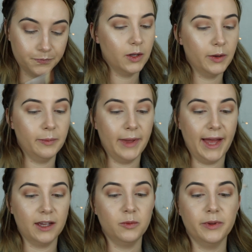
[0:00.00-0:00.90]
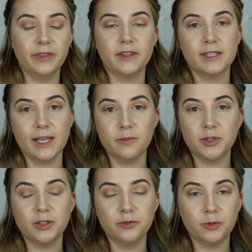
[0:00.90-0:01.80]
Going back with the same
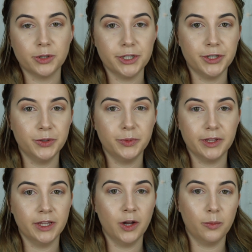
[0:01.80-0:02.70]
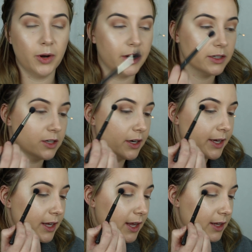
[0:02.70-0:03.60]
242 with no product on
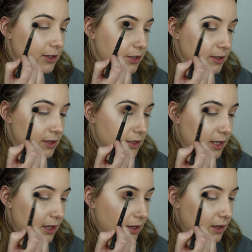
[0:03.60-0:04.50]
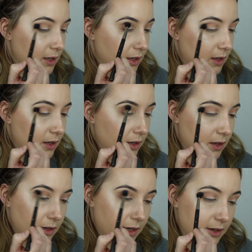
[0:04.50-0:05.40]
it and just
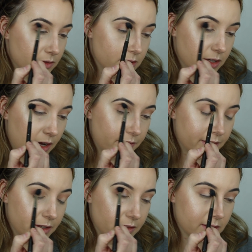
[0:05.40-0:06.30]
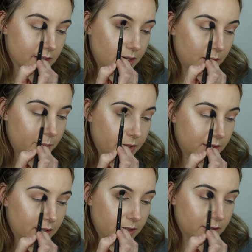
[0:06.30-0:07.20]
kind of softening this up a
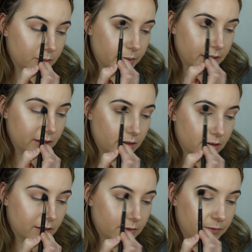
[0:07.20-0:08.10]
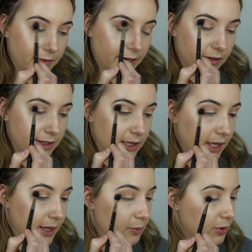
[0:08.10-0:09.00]
little bit. Very
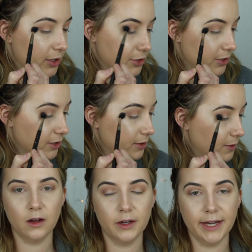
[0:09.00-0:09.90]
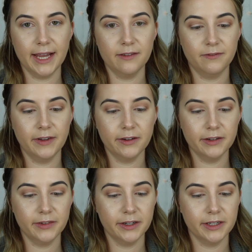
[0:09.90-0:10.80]
light pressure. On a
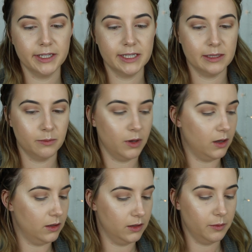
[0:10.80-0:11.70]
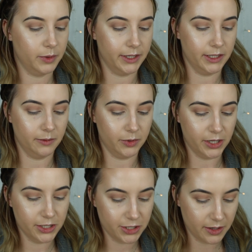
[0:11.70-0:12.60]
very, very small blending
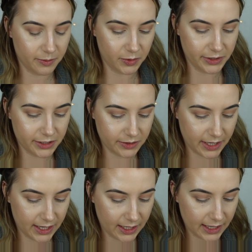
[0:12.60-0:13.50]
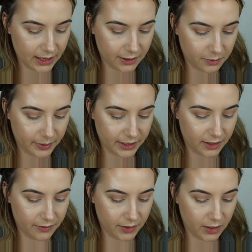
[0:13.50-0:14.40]
brush, I'm going to take a little bit
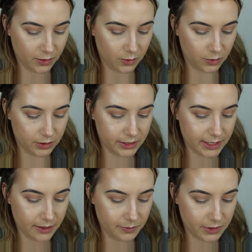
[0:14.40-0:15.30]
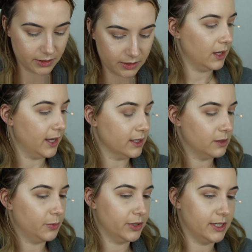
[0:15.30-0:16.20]
of Gold Dipped and
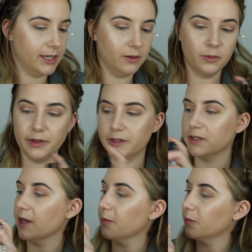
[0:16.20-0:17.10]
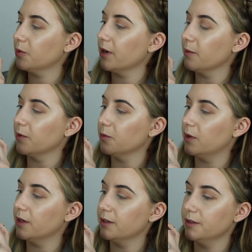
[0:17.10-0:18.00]
spritz it with some primer
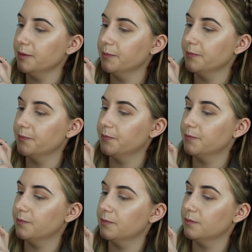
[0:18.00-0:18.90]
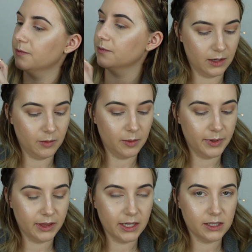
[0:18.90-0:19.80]
water. And I'm going to
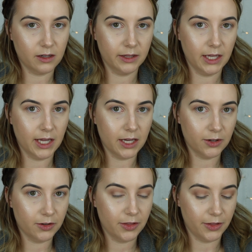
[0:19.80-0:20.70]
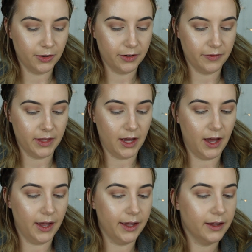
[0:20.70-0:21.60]
put this on the inner third of the
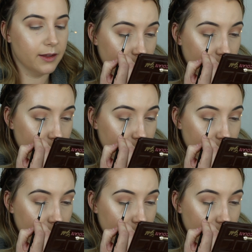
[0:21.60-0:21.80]
eye.